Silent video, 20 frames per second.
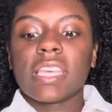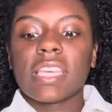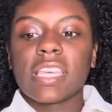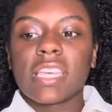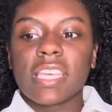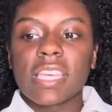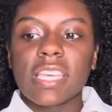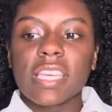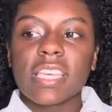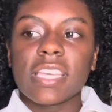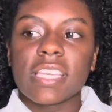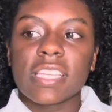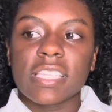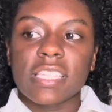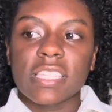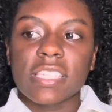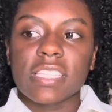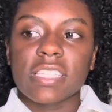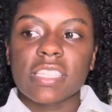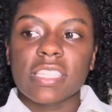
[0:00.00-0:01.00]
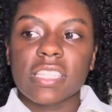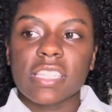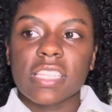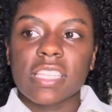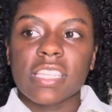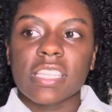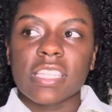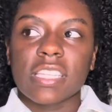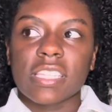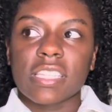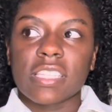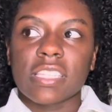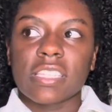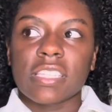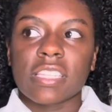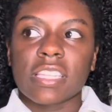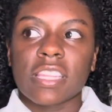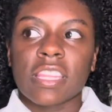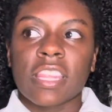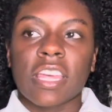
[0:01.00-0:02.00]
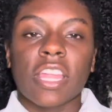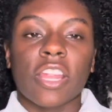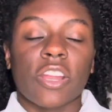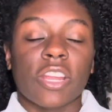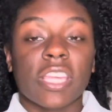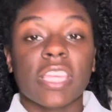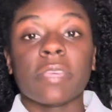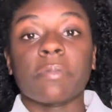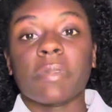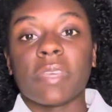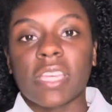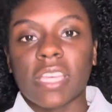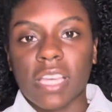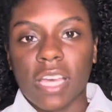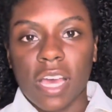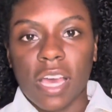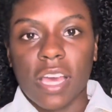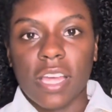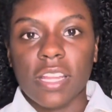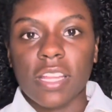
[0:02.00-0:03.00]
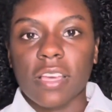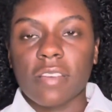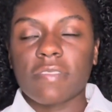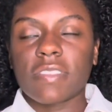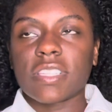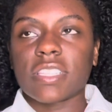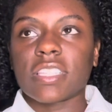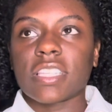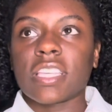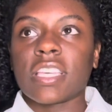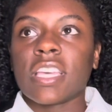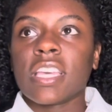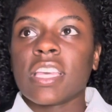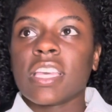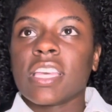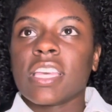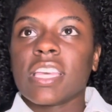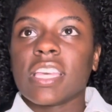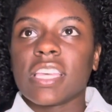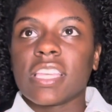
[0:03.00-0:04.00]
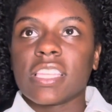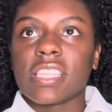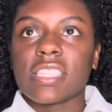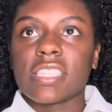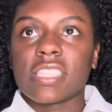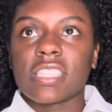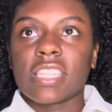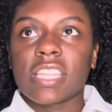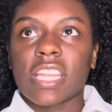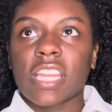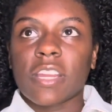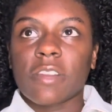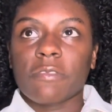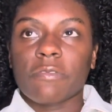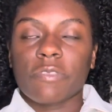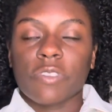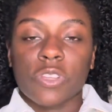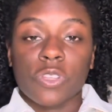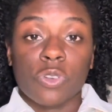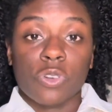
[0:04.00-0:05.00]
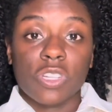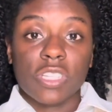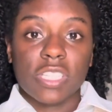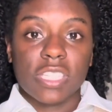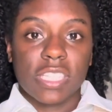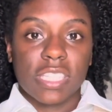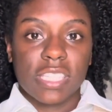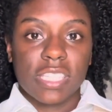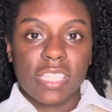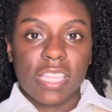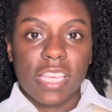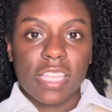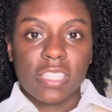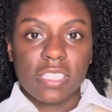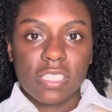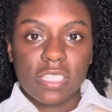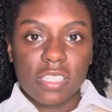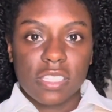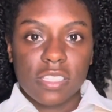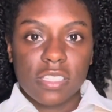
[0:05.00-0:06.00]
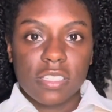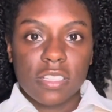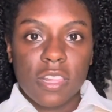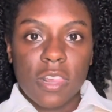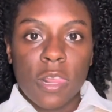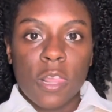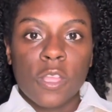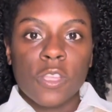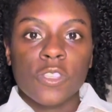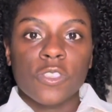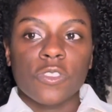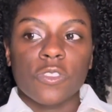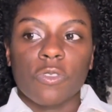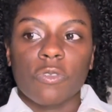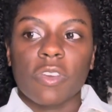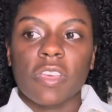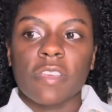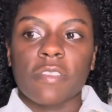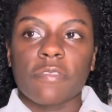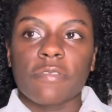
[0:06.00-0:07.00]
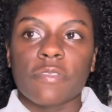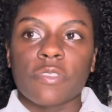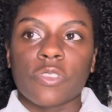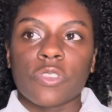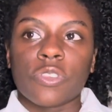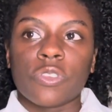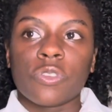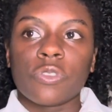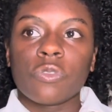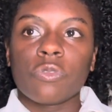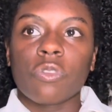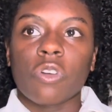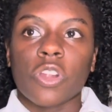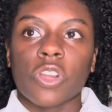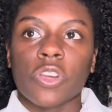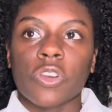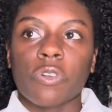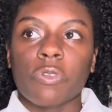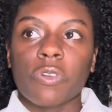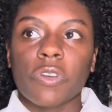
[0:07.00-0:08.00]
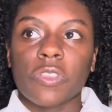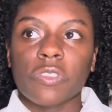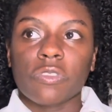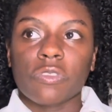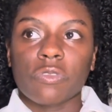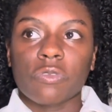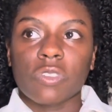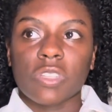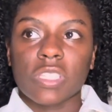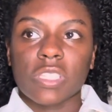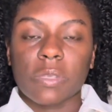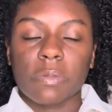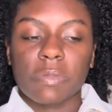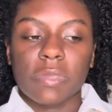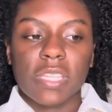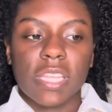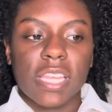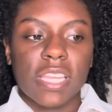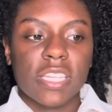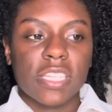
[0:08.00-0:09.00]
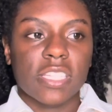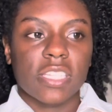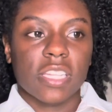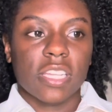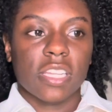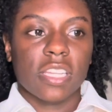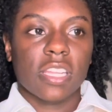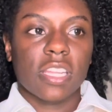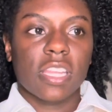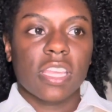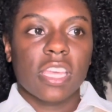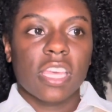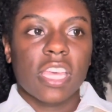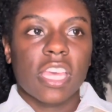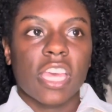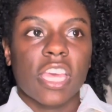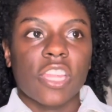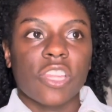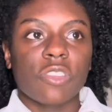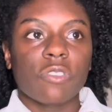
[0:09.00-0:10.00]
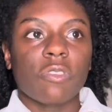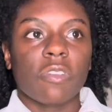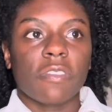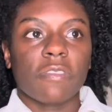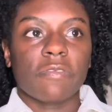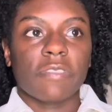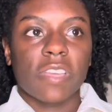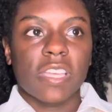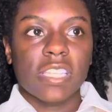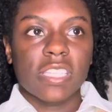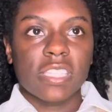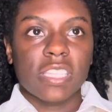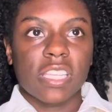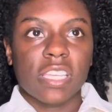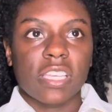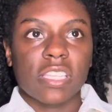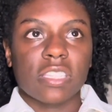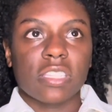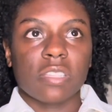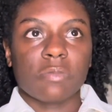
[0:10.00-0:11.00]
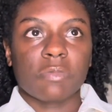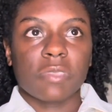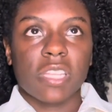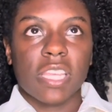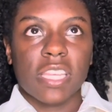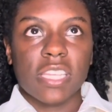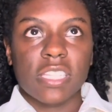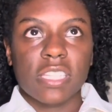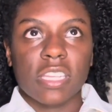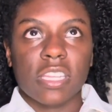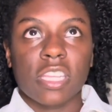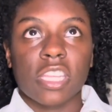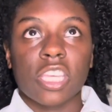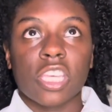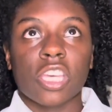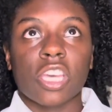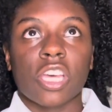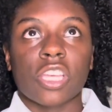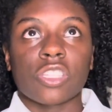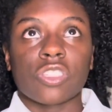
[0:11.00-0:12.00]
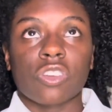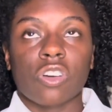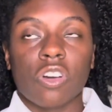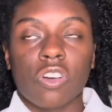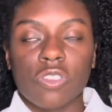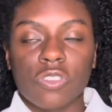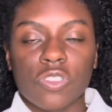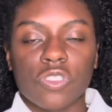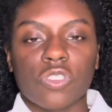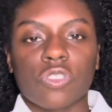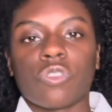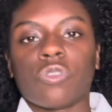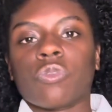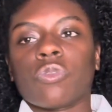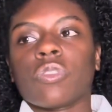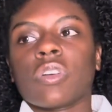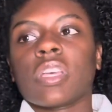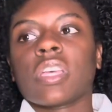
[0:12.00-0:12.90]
He is there, he being God, obviously, is there for your success. So if you are going through a temptation and you are facing a temptation, he has also